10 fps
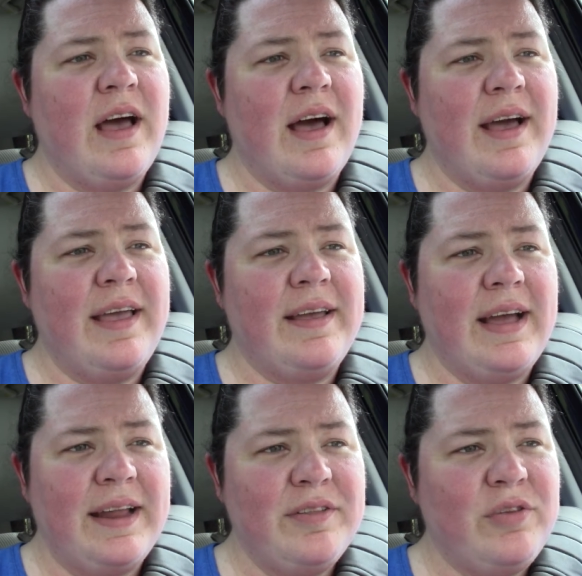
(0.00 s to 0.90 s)
I
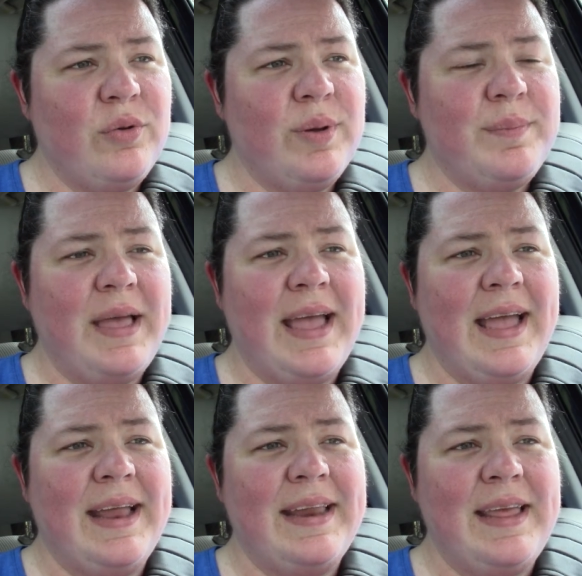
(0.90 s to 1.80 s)
got it to him
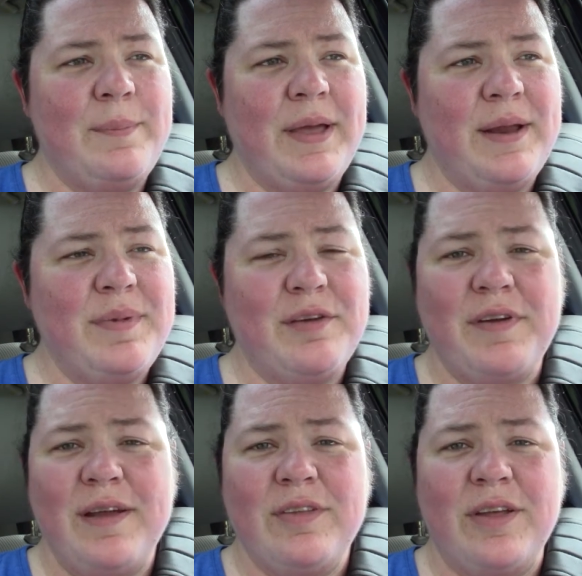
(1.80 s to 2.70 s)
and he paid me a
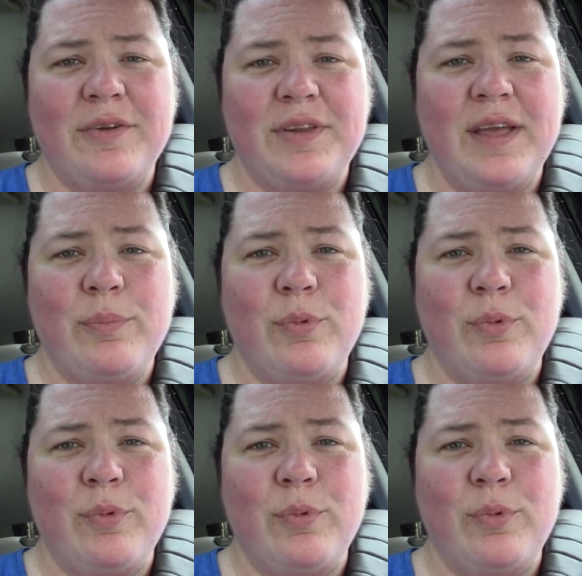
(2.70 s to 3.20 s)
$5 tip,